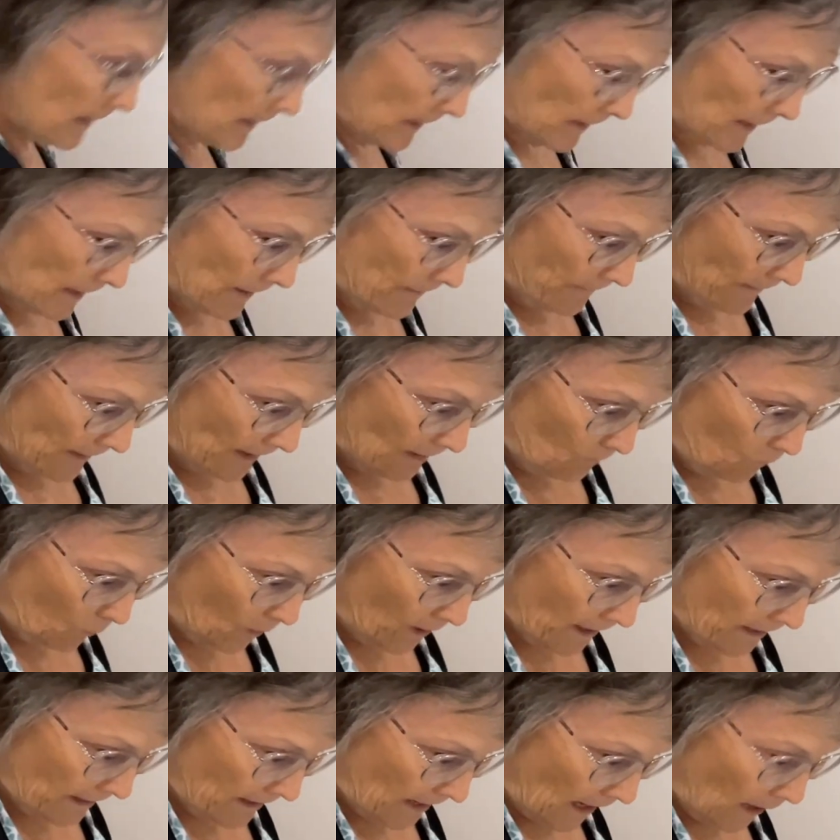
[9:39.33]
And then
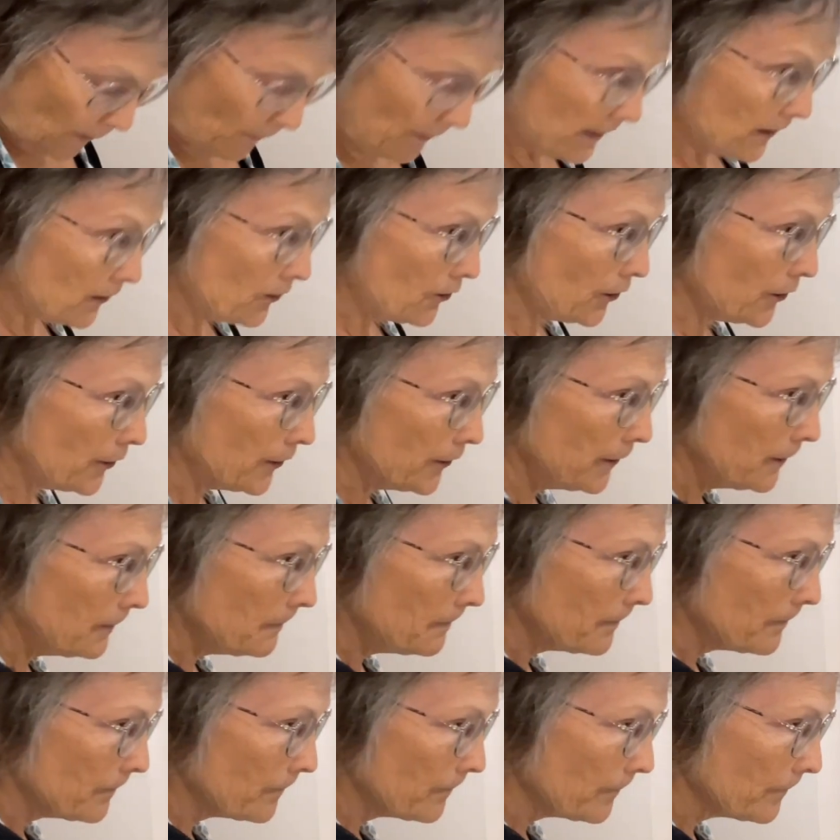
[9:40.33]
we're going
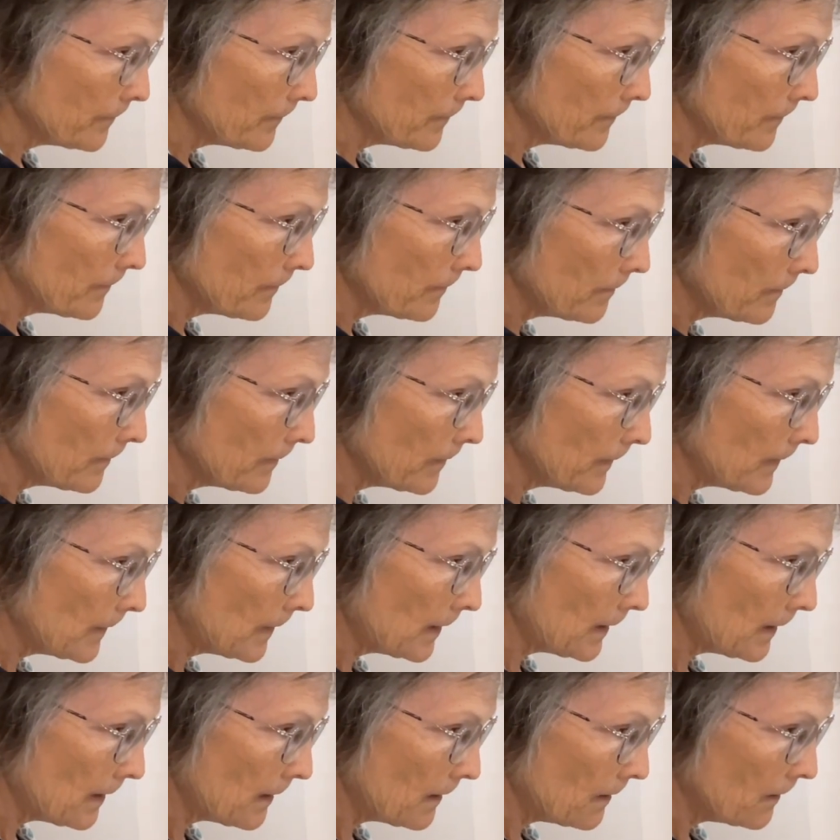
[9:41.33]
to,
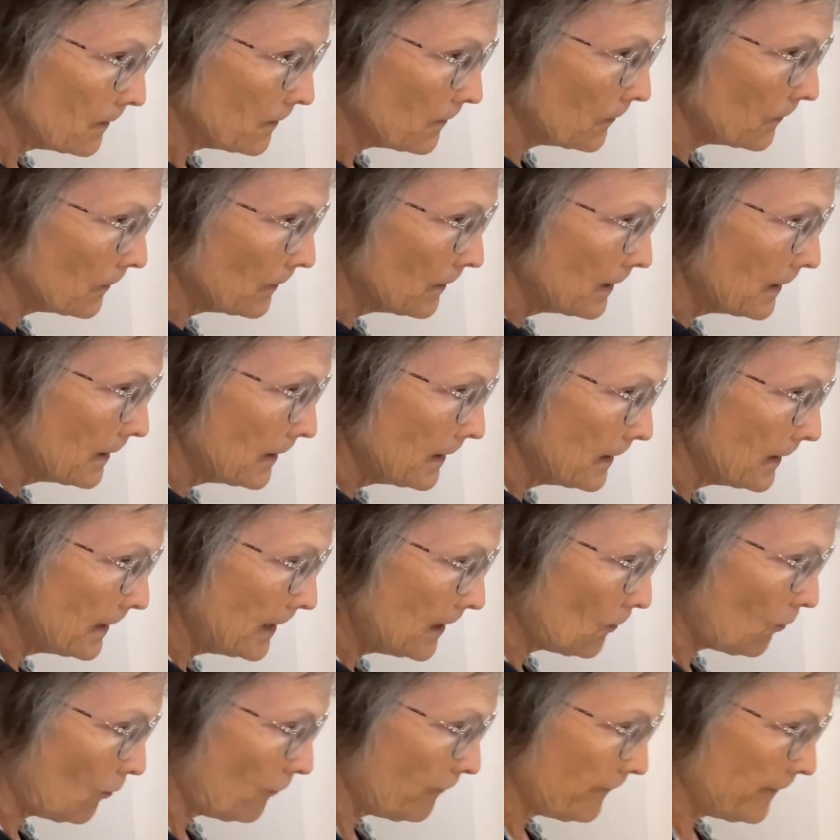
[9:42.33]
oh,
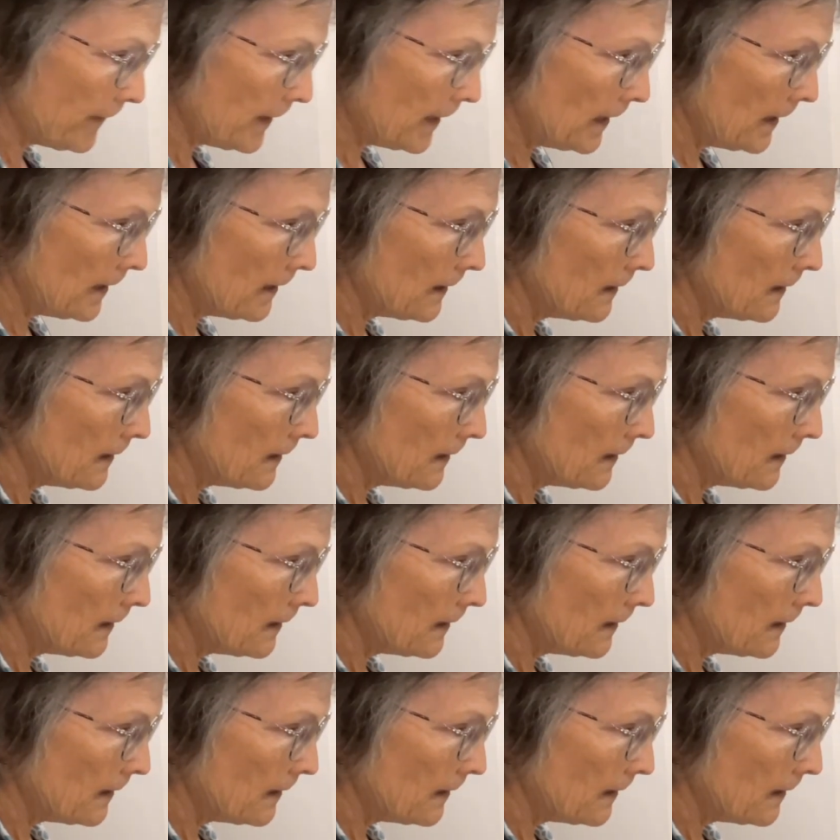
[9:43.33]
get off there.